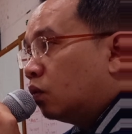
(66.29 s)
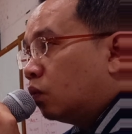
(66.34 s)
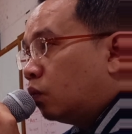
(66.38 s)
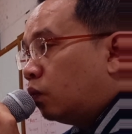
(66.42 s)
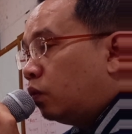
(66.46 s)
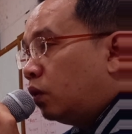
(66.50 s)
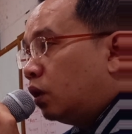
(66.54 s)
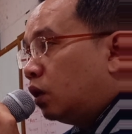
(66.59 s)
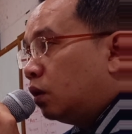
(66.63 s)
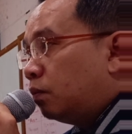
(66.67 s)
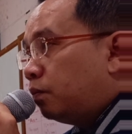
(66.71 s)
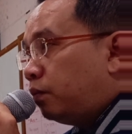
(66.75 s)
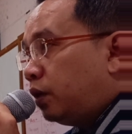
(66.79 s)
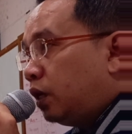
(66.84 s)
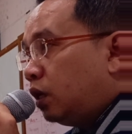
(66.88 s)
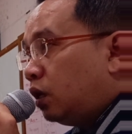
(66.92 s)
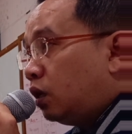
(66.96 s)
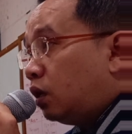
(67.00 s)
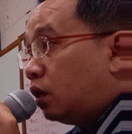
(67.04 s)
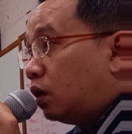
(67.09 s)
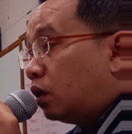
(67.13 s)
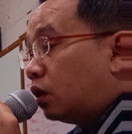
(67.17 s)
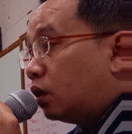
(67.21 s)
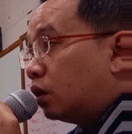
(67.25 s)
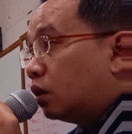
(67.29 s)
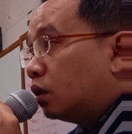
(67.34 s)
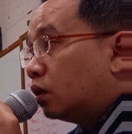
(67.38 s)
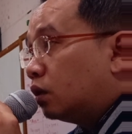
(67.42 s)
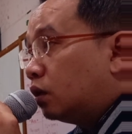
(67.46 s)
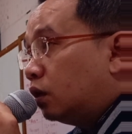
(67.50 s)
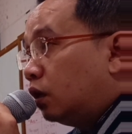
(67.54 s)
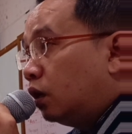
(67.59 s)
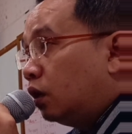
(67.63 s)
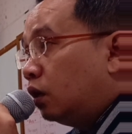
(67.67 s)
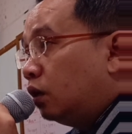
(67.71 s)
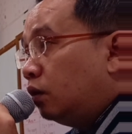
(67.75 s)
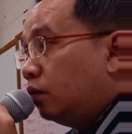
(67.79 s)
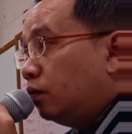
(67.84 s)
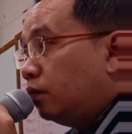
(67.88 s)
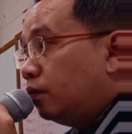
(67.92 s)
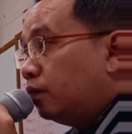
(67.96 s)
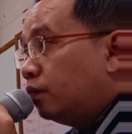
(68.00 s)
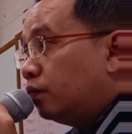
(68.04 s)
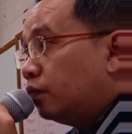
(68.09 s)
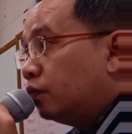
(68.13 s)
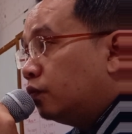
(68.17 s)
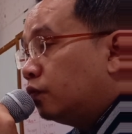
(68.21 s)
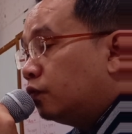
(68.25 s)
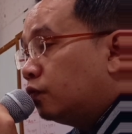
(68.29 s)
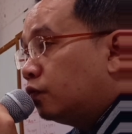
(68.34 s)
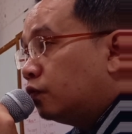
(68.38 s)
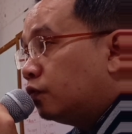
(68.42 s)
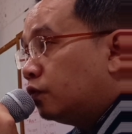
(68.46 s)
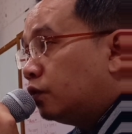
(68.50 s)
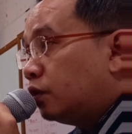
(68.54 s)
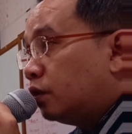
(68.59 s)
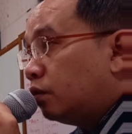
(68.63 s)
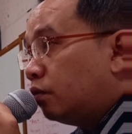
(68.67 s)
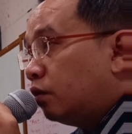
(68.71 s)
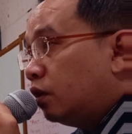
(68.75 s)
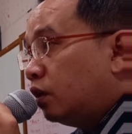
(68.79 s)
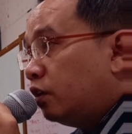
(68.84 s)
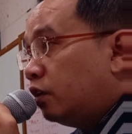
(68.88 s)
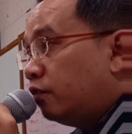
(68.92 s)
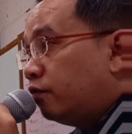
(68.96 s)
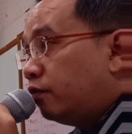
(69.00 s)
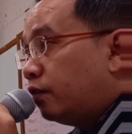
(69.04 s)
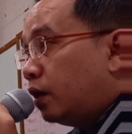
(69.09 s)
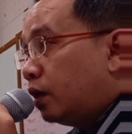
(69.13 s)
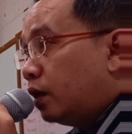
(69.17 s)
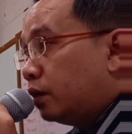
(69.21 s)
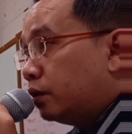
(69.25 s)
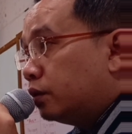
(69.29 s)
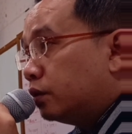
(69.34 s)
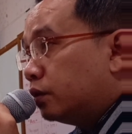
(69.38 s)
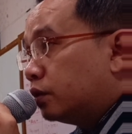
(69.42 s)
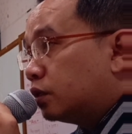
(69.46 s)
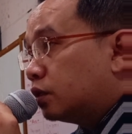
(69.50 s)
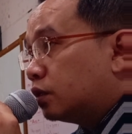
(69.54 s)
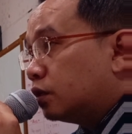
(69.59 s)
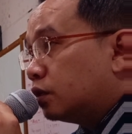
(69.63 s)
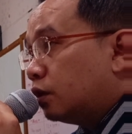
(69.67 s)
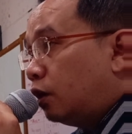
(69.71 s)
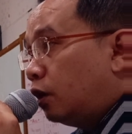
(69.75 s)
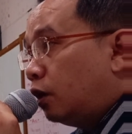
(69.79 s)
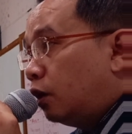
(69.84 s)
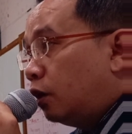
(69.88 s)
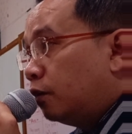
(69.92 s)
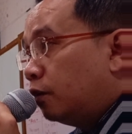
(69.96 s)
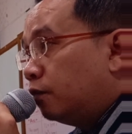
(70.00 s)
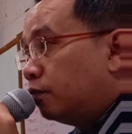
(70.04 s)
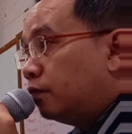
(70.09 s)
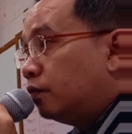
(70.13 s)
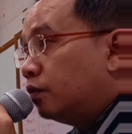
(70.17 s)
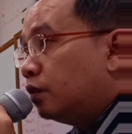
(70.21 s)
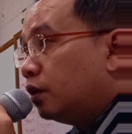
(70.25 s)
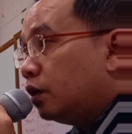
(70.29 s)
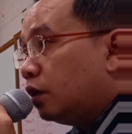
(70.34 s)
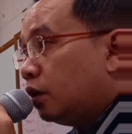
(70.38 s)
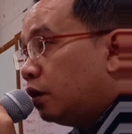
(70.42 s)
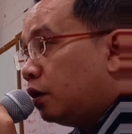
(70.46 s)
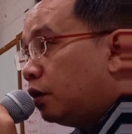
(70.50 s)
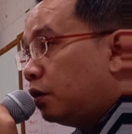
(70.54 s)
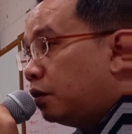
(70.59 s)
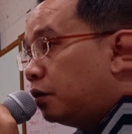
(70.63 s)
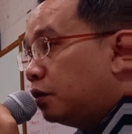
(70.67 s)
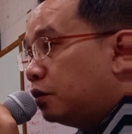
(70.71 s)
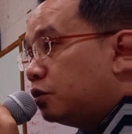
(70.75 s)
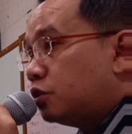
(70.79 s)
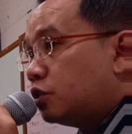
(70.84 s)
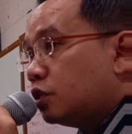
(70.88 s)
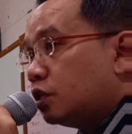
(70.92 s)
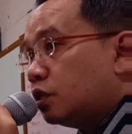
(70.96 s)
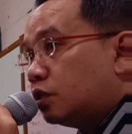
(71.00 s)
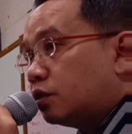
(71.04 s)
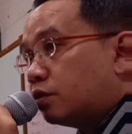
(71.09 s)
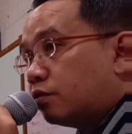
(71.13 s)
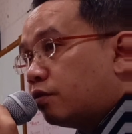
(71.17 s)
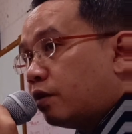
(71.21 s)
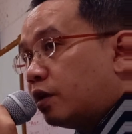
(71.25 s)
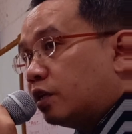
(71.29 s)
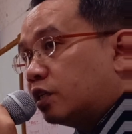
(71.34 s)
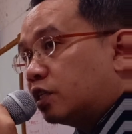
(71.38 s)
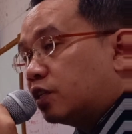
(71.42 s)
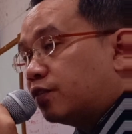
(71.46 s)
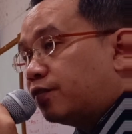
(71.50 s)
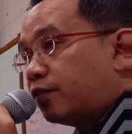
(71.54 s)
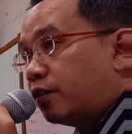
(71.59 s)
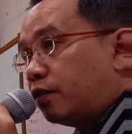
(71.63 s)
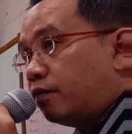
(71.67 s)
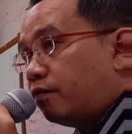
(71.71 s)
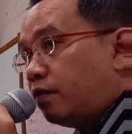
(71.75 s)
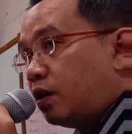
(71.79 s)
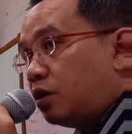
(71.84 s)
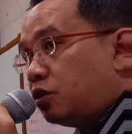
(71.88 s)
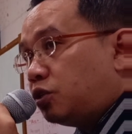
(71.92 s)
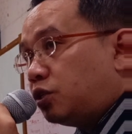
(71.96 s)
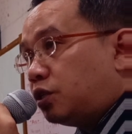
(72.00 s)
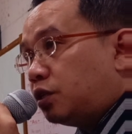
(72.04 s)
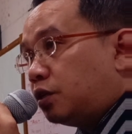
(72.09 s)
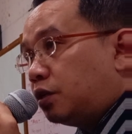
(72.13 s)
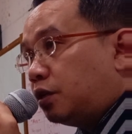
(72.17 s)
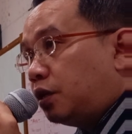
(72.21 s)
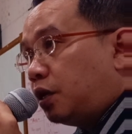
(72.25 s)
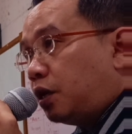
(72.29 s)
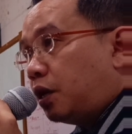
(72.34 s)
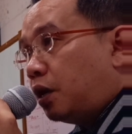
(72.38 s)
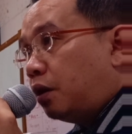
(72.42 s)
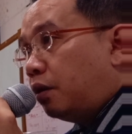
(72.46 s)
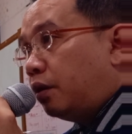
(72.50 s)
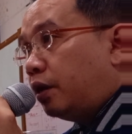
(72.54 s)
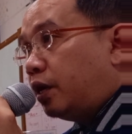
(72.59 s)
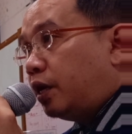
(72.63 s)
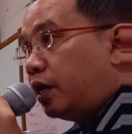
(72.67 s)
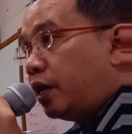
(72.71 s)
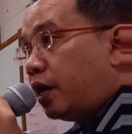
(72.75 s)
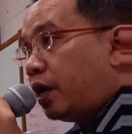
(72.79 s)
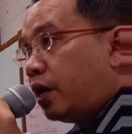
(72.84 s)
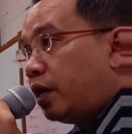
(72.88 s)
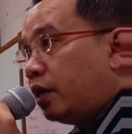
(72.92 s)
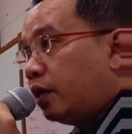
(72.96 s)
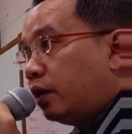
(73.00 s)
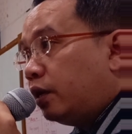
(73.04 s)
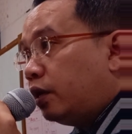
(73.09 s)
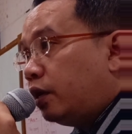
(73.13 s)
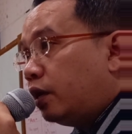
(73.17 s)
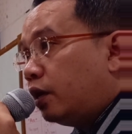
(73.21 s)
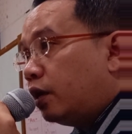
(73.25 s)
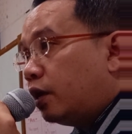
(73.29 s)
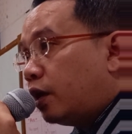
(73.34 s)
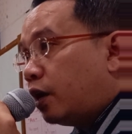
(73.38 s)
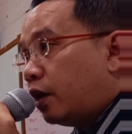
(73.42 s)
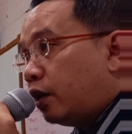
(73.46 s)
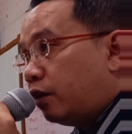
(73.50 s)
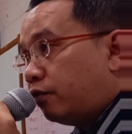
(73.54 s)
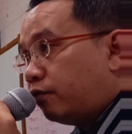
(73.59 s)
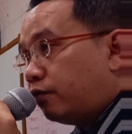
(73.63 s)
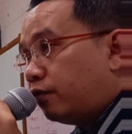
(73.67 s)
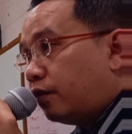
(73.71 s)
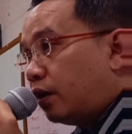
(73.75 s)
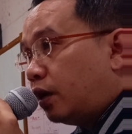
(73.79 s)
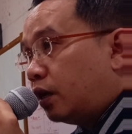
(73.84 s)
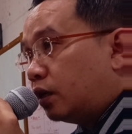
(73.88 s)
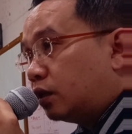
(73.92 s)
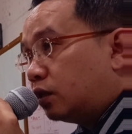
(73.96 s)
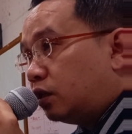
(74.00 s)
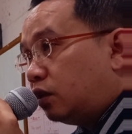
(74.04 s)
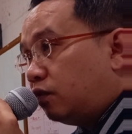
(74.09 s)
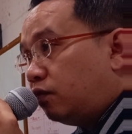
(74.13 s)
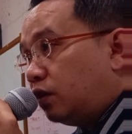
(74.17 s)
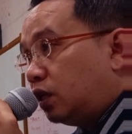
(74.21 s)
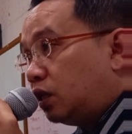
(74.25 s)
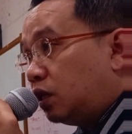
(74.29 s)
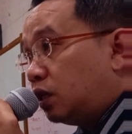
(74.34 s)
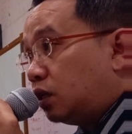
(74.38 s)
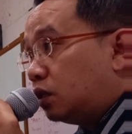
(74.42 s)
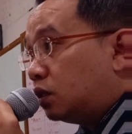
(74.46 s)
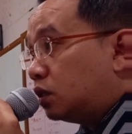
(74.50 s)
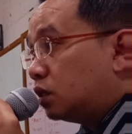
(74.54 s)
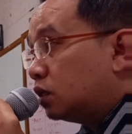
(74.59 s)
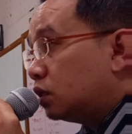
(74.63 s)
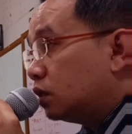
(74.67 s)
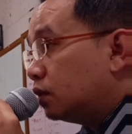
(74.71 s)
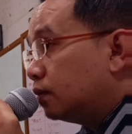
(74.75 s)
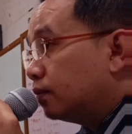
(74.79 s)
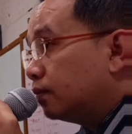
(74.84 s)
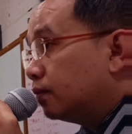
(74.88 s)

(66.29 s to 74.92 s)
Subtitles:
will be the relevance of energy transformation in our daily life activities?